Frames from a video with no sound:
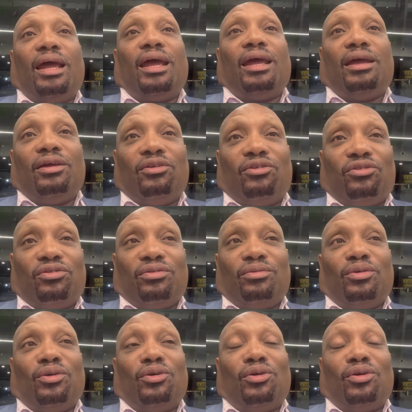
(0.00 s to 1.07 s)
is
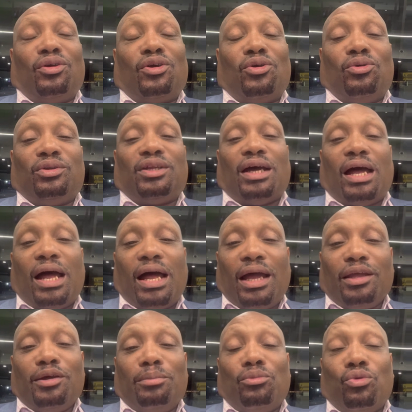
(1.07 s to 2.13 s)
going to
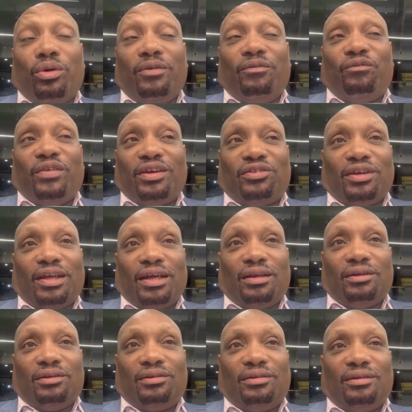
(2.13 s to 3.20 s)
hire more
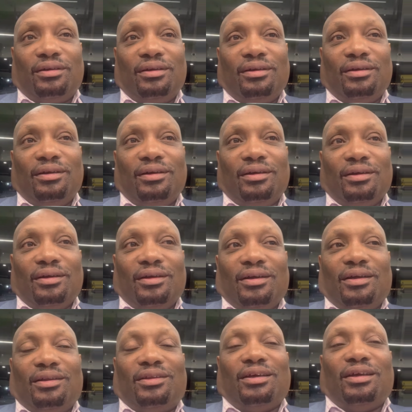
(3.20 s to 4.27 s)
investigators
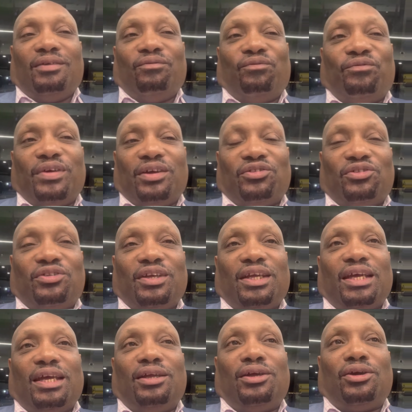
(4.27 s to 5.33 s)
to
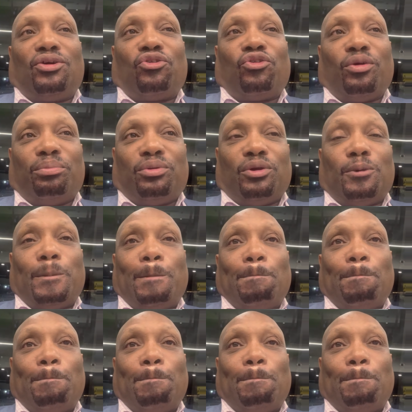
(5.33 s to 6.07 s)
investigate crypto.